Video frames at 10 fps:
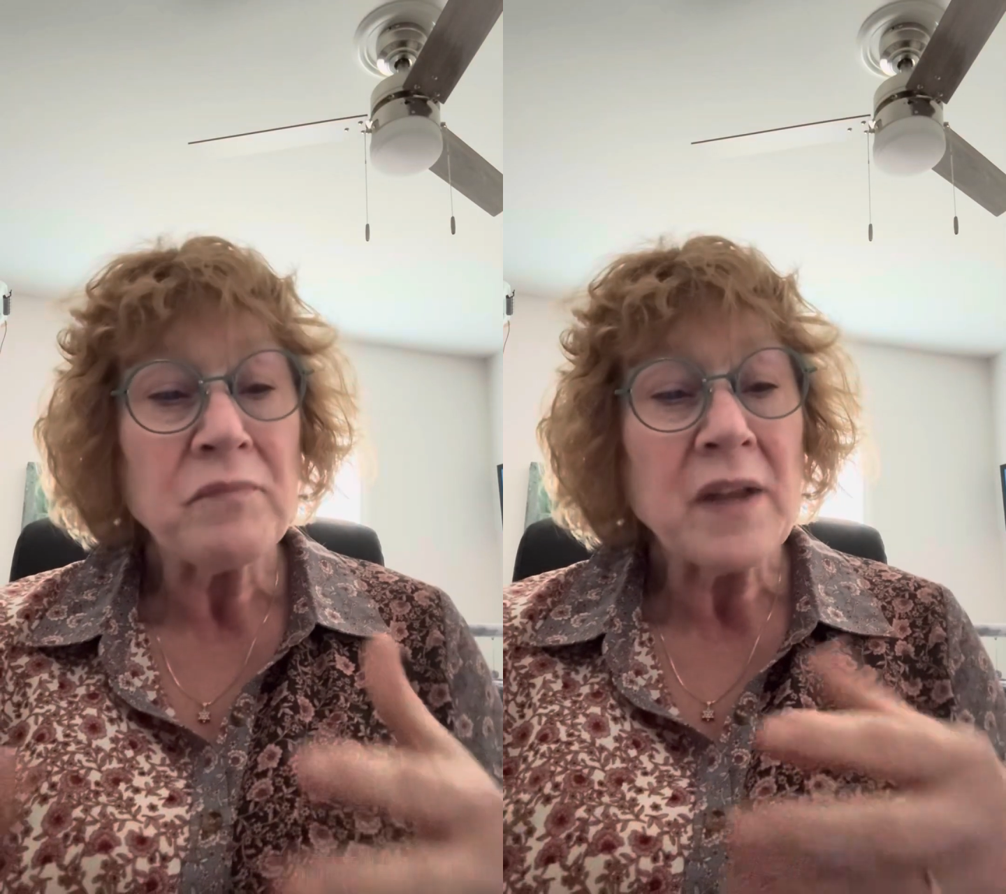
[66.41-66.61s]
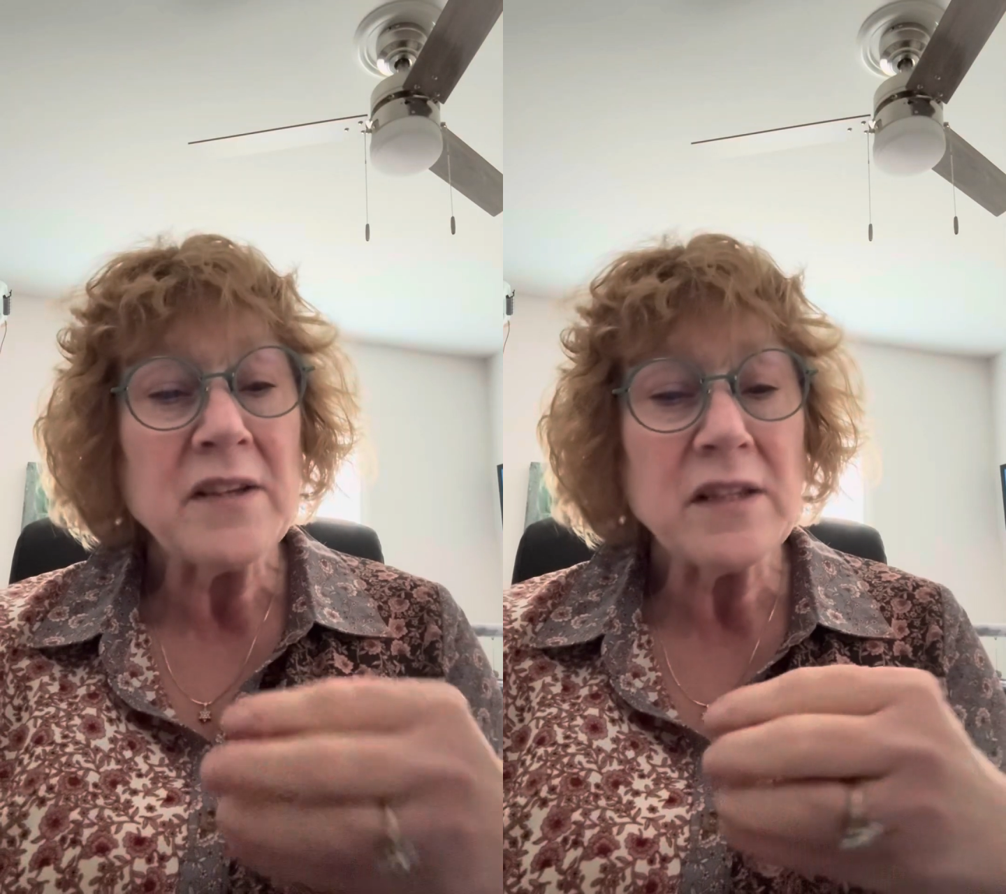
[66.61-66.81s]

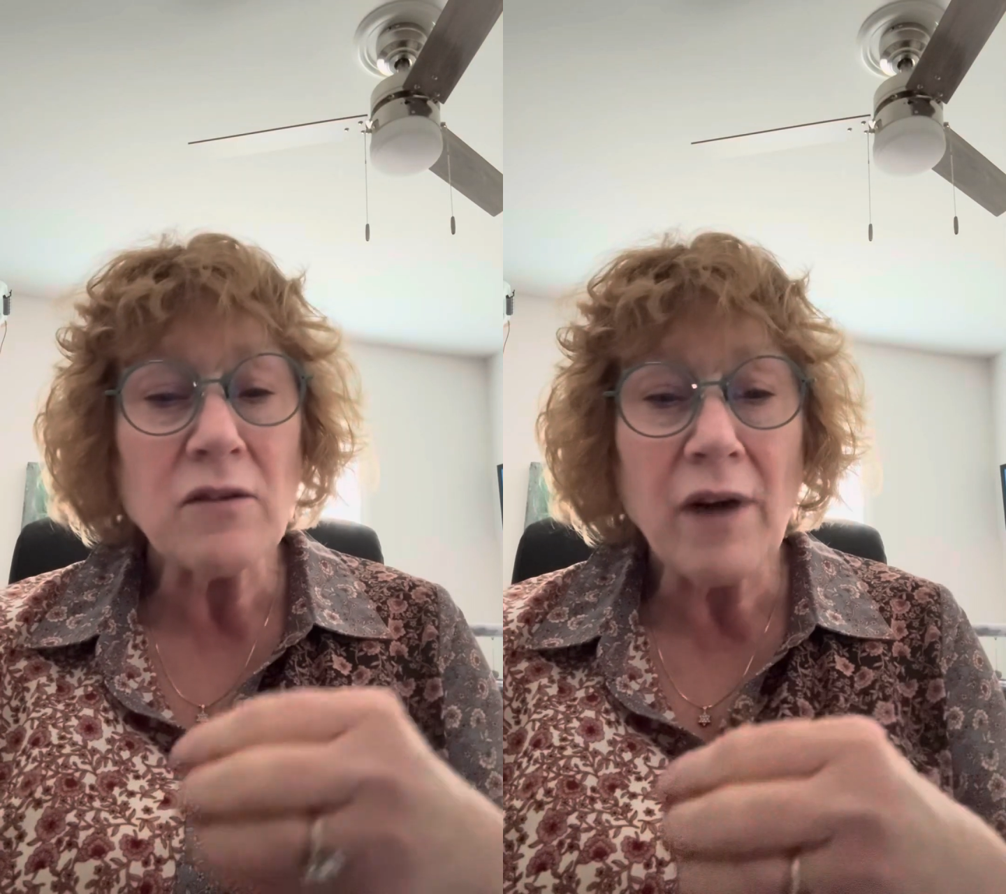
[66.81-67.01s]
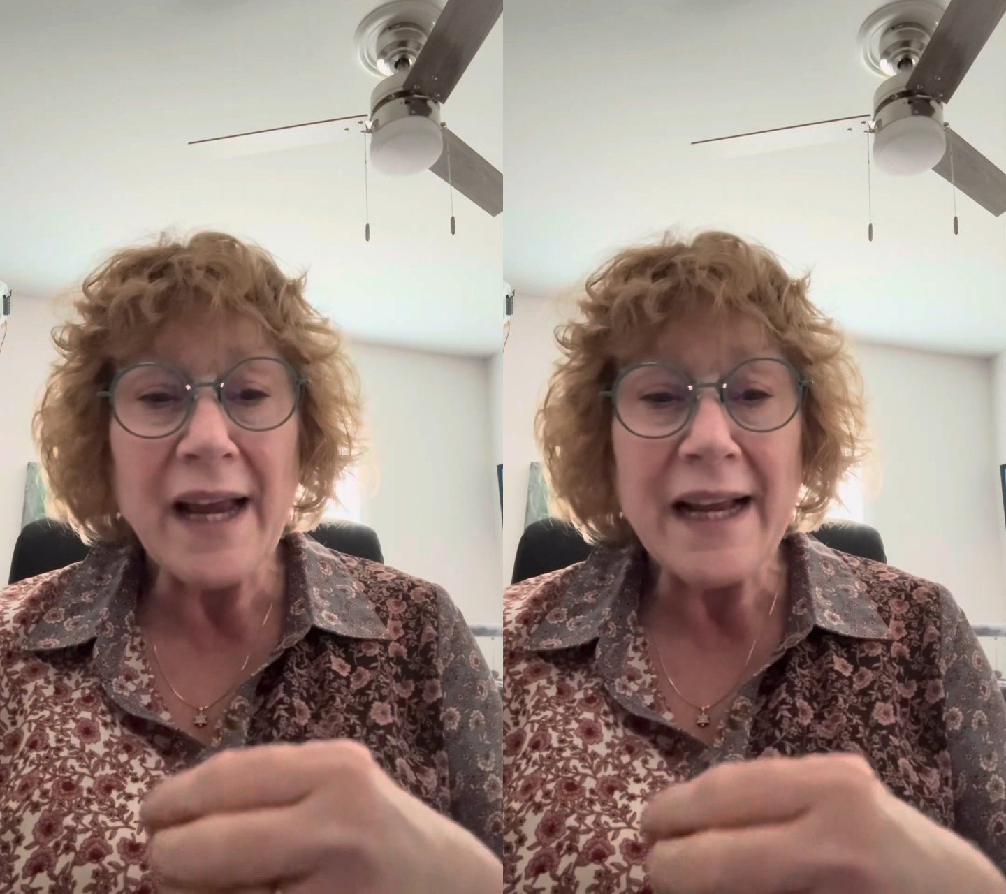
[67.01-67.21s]
Is it the
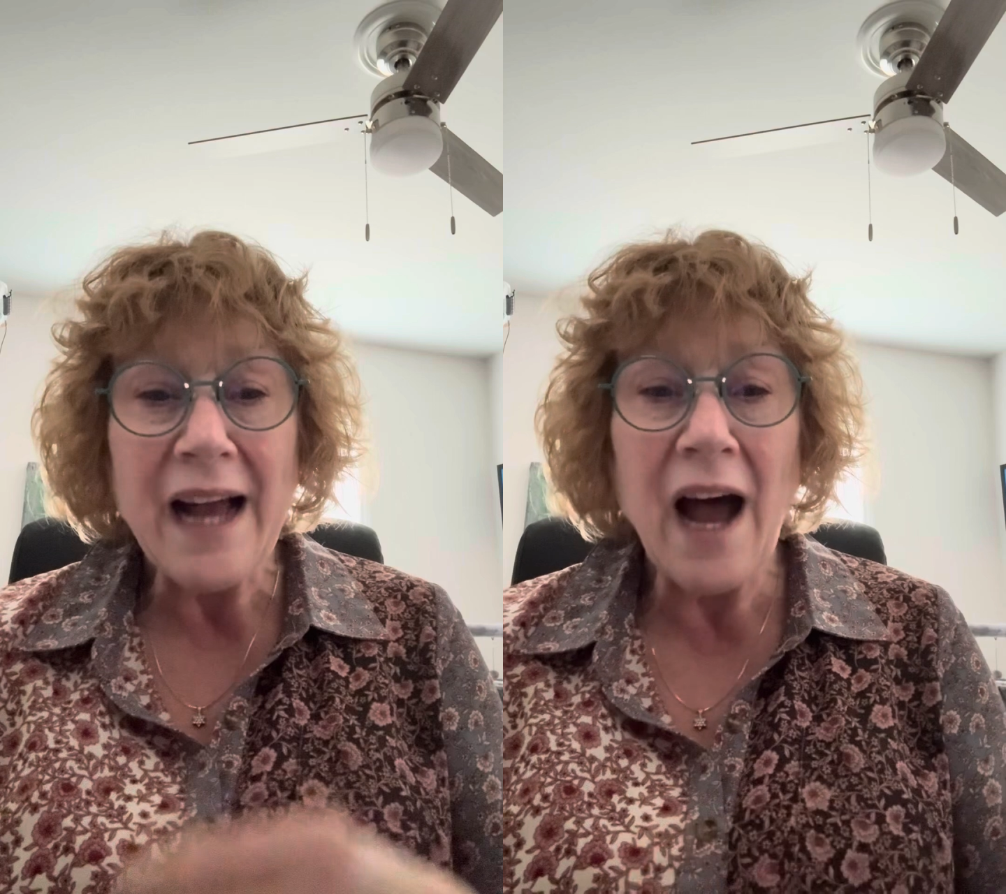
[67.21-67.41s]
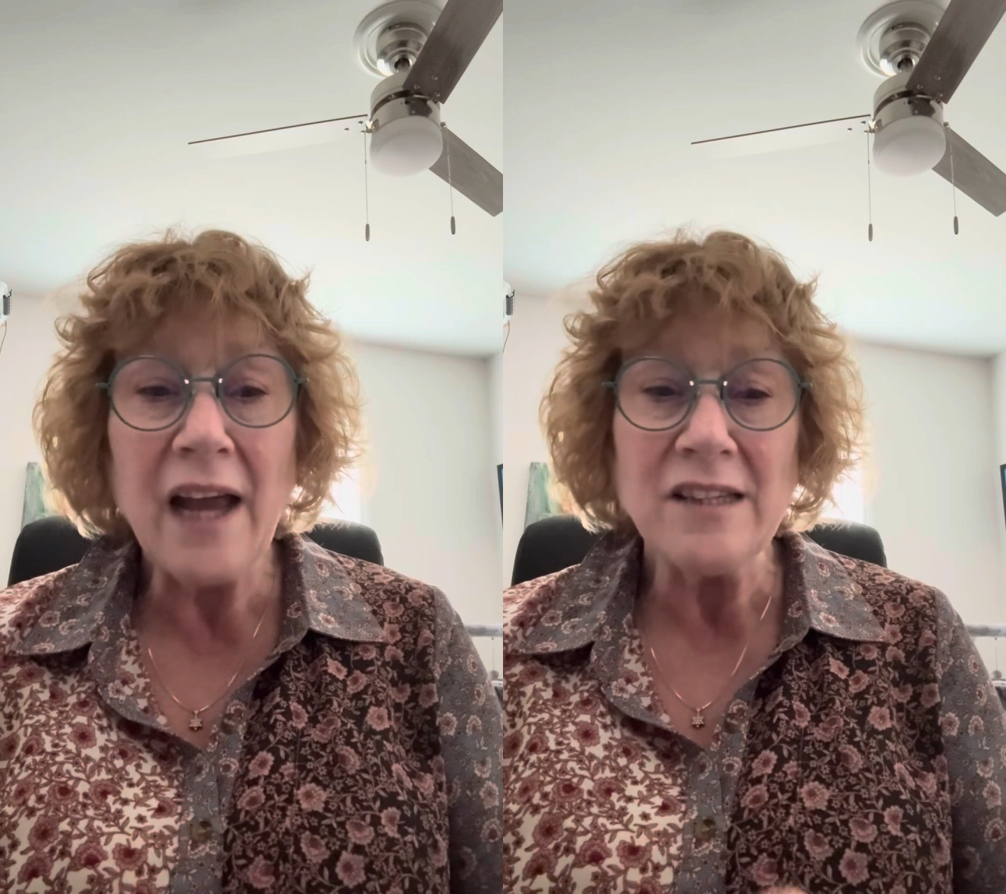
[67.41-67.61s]
right
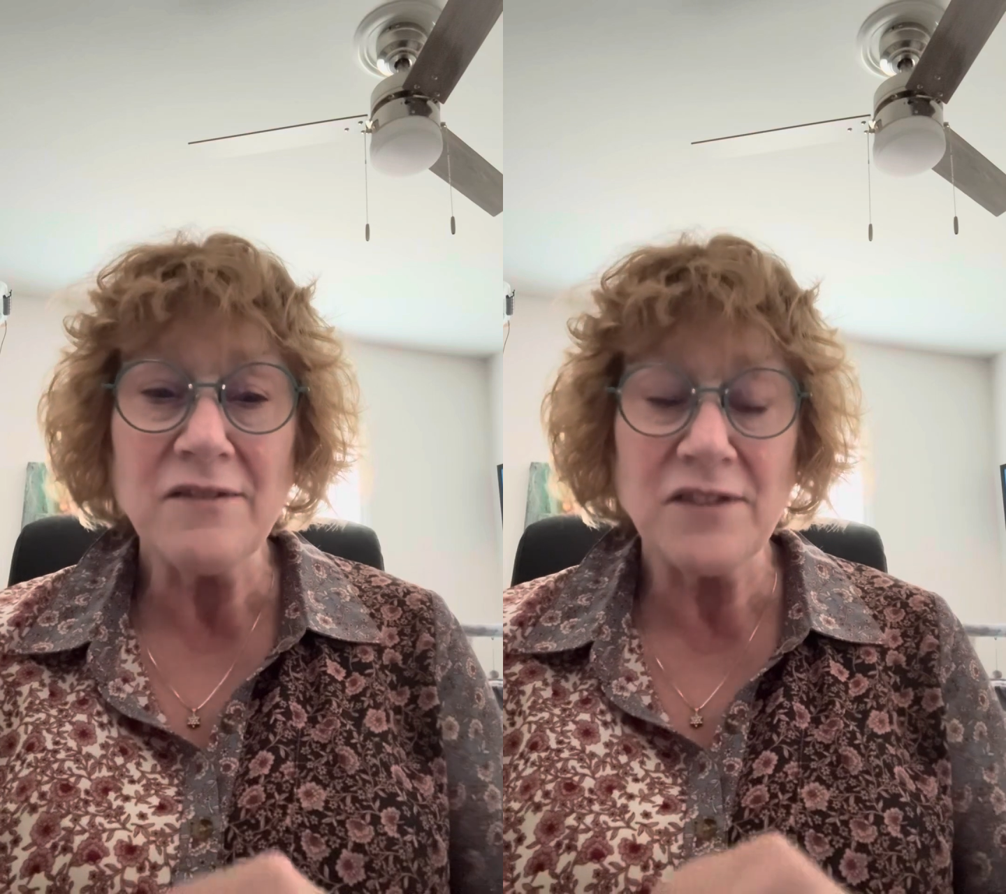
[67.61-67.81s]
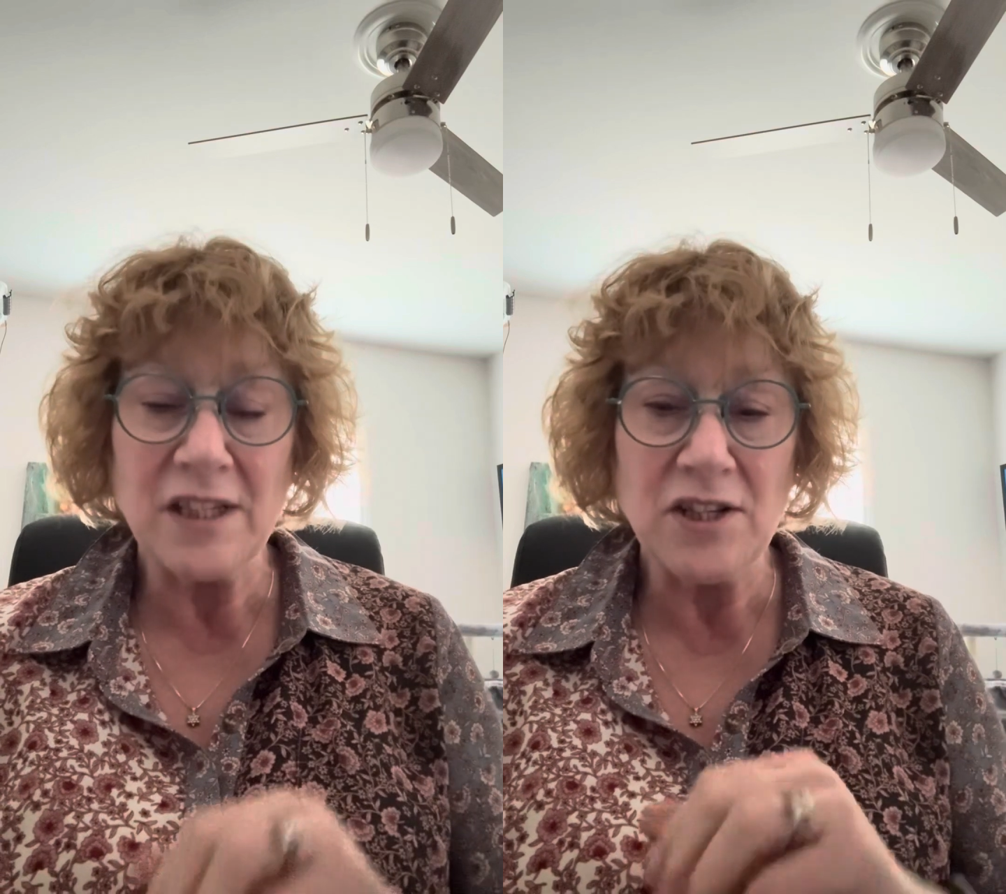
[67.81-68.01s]
kind
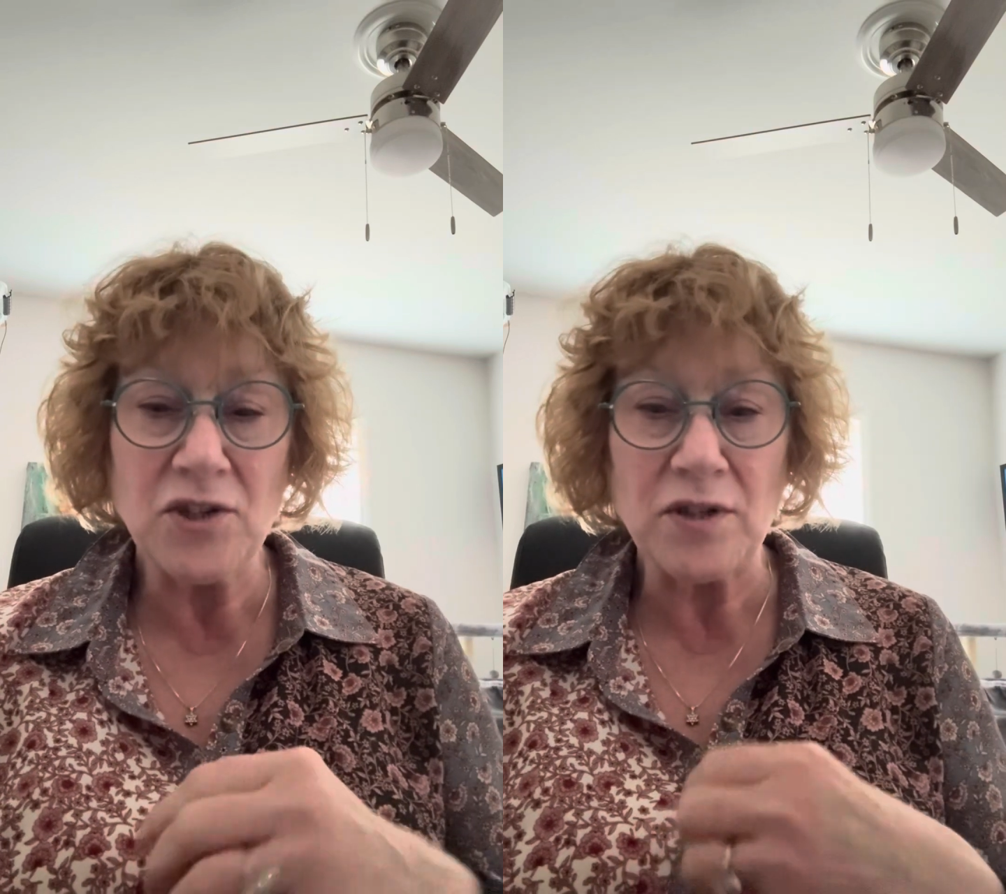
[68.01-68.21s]
of teacher?